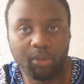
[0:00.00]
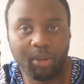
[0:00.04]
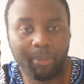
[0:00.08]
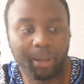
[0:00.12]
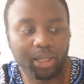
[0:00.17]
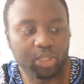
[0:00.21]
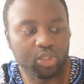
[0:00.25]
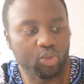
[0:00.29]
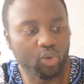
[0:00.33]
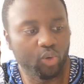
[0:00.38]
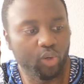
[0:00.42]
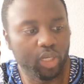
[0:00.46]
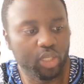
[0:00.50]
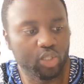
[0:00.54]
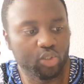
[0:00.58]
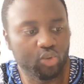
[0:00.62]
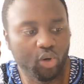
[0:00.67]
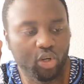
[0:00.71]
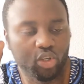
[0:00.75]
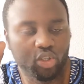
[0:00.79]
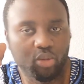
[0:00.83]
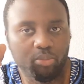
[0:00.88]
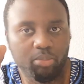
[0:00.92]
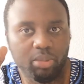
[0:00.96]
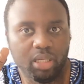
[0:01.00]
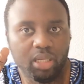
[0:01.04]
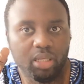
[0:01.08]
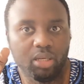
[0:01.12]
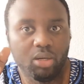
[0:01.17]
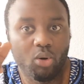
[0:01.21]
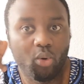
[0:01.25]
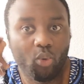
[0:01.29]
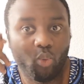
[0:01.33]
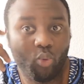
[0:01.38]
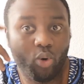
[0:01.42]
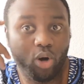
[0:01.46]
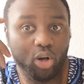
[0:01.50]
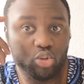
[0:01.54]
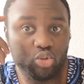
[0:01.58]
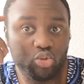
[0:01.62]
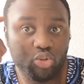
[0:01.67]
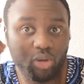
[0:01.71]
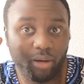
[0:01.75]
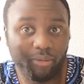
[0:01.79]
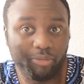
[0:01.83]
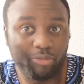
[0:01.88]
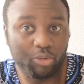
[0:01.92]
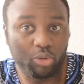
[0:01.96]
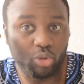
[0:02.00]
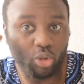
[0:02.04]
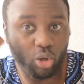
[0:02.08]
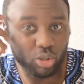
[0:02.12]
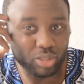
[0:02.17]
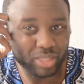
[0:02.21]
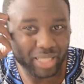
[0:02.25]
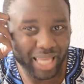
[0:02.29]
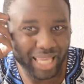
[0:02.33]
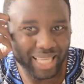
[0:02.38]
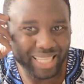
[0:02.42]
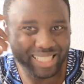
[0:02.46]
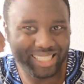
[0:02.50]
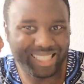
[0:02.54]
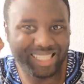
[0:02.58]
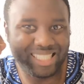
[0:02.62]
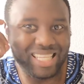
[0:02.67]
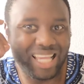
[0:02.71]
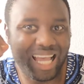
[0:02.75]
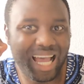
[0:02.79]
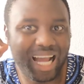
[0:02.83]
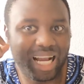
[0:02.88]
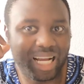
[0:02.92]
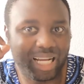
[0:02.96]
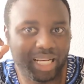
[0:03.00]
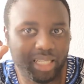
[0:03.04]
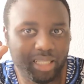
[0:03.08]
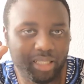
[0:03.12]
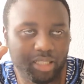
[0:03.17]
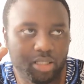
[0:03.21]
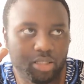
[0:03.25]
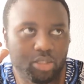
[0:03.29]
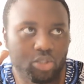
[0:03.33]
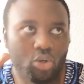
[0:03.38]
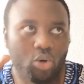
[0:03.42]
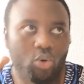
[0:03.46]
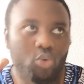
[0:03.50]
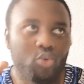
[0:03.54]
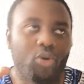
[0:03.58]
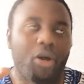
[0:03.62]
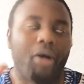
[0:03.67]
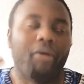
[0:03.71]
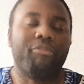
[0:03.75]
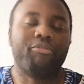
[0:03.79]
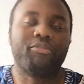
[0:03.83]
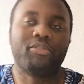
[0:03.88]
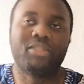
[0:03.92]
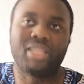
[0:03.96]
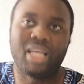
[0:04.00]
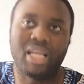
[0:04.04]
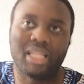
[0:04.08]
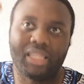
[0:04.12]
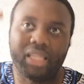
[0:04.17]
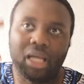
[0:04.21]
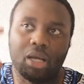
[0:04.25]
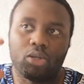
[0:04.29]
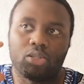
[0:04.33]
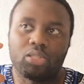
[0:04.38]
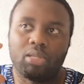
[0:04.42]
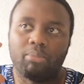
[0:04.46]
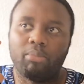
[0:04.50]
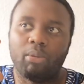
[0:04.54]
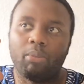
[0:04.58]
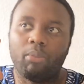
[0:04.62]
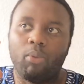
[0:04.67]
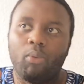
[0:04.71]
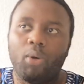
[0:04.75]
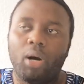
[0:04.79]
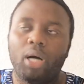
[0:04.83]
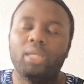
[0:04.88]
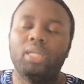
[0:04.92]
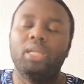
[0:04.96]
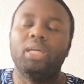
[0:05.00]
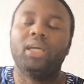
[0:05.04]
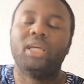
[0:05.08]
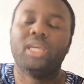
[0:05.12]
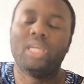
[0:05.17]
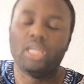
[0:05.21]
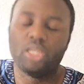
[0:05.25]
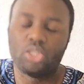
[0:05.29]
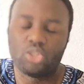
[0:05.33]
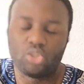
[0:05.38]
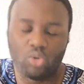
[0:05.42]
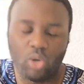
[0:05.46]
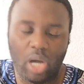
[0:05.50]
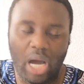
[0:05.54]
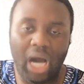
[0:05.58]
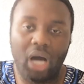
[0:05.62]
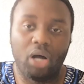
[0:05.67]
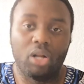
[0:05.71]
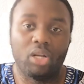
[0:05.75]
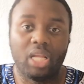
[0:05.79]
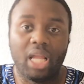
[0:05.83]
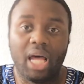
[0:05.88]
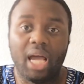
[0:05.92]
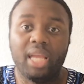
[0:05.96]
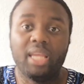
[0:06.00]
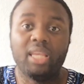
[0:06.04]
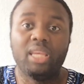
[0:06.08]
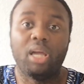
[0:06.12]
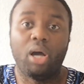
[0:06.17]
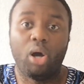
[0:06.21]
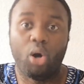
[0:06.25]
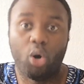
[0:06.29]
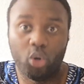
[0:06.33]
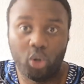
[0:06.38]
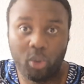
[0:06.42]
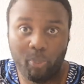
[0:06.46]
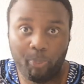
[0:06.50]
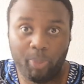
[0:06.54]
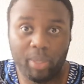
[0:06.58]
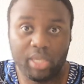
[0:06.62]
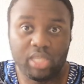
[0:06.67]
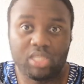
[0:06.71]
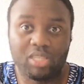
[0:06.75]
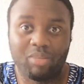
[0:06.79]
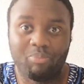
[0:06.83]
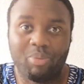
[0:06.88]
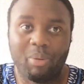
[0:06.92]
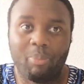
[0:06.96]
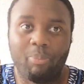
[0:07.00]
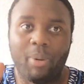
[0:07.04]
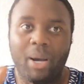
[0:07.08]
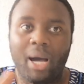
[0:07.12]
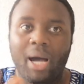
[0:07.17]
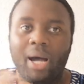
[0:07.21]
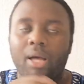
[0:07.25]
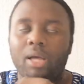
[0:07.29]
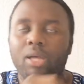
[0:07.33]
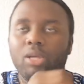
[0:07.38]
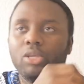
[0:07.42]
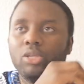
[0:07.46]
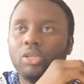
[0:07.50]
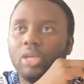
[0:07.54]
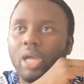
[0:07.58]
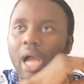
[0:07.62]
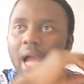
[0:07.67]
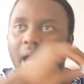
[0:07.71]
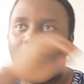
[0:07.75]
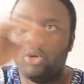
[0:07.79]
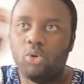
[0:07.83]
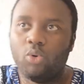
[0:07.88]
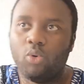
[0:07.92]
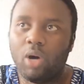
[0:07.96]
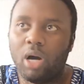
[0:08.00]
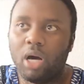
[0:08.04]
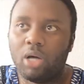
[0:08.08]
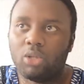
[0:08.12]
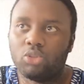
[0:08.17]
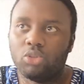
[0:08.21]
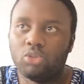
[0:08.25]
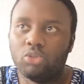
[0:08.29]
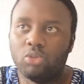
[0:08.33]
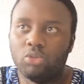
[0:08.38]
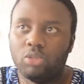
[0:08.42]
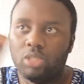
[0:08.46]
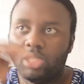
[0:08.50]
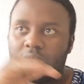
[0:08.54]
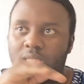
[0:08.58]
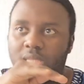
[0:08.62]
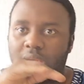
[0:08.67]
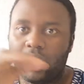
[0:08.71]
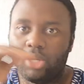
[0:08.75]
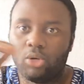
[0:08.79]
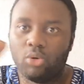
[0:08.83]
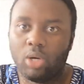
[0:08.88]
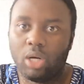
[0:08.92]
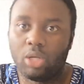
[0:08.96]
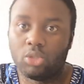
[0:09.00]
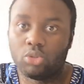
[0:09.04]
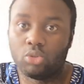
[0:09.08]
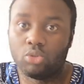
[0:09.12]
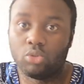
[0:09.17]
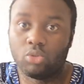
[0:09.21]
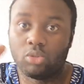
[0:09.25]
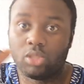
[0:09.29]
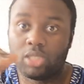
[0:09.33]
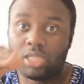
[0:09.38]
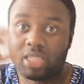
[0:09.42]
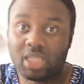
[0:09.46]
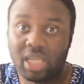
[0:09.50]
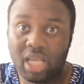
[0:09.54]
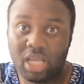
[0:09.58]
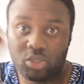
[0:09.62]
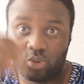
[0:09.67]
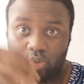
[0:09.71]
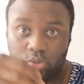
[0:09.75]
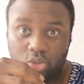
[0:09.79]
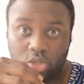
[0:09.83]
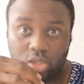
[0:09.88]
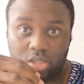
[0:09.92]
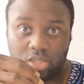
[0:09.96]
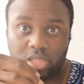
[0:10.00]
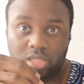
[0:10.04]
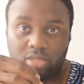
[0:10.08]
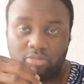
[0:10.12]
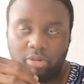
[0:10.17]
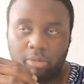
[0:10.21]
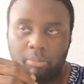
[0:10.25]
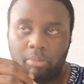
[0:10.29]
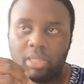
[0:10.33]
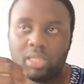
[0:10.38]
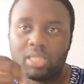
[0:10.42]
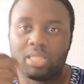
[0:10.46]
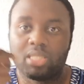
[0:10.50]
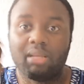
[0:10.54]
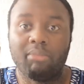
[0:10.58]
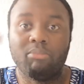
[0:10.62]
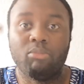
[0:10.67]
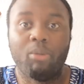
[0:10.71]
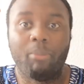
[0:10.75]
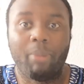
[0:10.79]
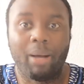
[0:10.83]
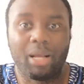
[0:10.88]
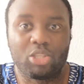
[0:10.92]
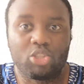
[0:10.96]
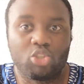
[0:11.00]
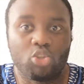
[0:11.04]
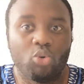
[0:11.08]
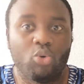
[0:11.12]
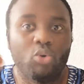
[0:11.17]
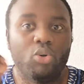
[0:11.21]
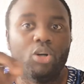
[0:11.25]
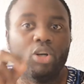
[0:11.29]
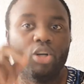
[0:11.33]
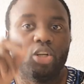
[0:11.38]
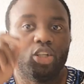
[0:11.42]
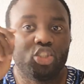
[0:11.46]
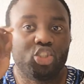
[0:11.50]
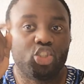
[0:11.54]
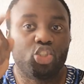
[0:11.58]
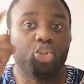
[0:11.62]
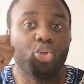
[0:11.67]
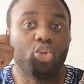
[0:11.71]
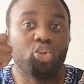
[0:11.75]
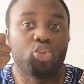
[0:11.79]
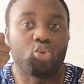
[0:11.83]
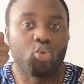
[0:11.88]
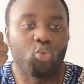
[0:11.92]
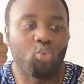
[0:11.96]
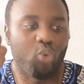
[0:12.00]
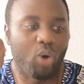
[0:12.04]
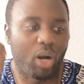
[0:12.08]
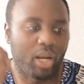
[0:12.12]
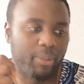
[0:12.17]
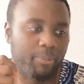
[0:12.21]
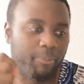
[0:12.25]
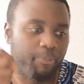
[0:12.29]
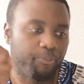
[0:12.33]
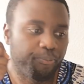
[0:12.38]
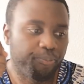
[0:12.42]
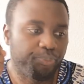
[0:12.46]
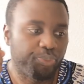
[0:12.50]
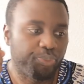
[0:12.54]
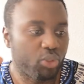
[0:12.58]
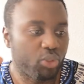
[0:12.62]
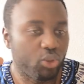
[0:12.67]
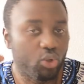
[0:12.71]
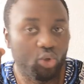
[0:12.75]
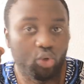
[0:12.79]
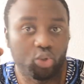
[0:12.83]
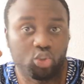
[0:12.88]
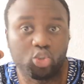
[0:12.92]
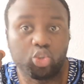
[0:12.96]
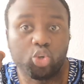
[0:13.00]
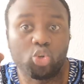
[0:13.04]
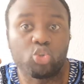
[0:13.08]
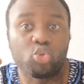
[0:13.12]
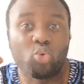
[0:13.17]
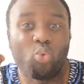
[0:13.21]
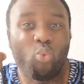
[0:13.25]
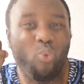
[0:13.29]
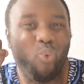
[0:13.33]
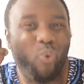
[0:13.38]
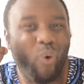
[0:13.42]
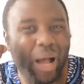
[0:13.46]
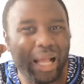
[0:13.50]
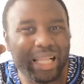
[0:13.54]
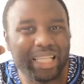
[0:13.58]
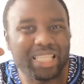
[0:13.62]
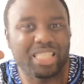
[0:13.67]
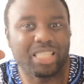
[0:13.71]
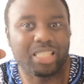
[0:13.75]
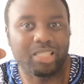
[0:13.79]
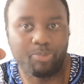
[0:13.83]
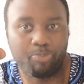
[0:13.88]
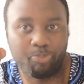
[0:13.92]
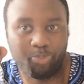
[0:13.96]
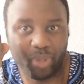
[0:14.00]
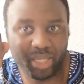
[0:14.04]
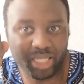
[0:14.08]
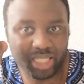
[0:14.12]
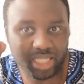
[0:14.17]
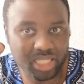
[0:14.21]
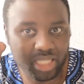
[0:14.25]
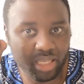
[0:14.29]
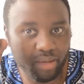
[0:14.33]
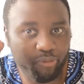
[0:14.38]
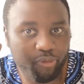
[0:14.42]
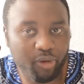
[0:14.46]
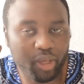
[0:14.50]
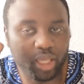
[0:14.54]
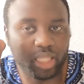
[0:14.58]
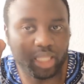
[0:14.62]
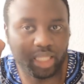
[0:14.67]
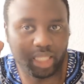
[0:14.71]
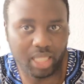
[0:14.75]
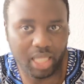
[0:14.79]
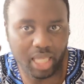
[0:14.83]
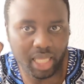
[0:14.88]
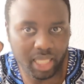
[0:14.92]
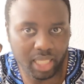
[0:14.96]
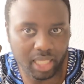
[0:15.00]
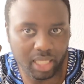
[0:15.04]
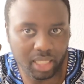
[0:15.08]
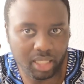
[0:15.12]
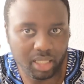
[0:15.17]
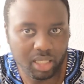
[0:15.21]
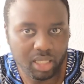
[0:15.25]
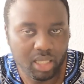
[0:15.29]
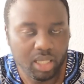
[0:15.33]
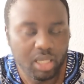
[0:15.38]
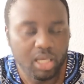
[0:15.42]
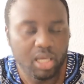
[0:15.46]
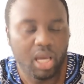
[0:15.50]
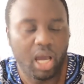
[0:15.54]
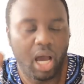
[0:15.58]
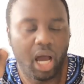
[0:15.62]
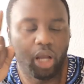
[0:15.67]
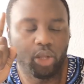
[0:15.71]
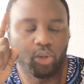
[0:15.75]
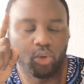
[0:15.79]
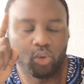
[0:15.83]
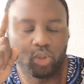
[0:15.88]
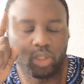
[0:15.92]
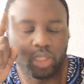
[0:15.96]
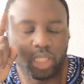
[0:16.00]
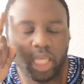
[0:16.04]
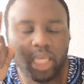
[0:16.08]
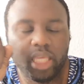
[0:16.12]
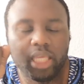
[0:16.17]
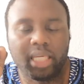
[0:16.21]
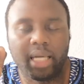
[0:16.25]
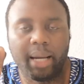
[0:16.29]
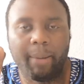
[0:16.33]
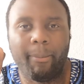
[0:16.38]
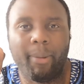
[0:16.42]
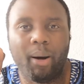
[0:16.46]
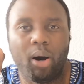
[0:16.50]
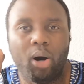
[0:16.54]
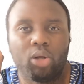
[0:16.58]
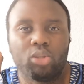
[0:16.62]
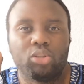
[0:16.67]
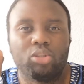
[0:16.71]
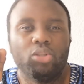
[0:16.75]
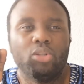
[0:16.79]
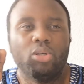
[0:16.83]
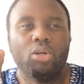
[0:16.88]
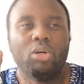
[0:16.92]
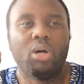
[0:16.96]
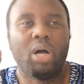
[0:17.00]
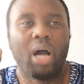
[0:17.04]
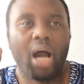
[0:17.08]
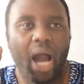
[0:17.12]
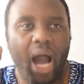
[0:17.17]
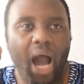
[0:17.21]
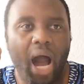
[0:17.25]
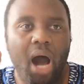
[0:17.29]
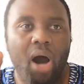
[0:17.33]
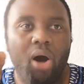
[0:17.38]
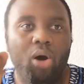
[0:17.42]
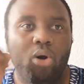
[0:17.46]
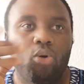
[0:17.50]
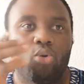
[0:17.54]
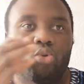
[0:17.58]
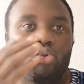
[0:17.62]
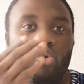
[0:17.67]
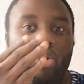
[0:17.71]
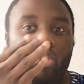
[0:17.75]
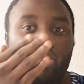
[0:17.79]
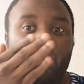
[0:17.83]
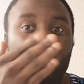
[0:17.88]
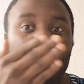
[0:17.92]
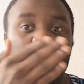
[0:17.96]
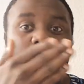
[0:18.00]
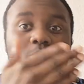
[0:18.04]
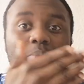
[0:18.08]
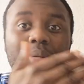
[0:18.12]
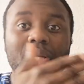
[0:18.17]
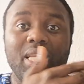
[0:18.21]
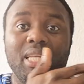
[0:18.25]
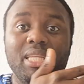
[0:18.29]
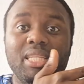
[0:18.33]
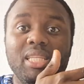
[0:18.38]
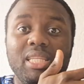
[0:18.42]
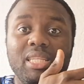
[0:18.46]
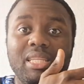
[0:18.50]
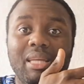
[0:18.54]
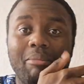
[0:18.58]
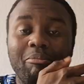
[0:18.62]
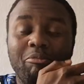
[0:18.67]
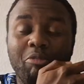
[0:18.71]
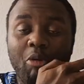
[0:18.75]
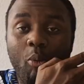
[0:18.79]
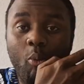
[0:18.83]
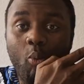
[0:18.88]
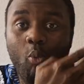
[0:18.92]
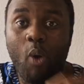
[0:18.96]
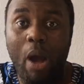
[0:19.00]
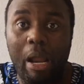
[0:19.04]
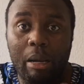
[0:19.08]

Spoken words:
number 2 is going to be, once you have thought exactly, so you have sat down, step number 1 is to outline on a piece of paper, I know how to do this, I know how to do this, as you just did for me. Step number 2, choose one. You choose one specific thing and you think about how you're going to be leading them from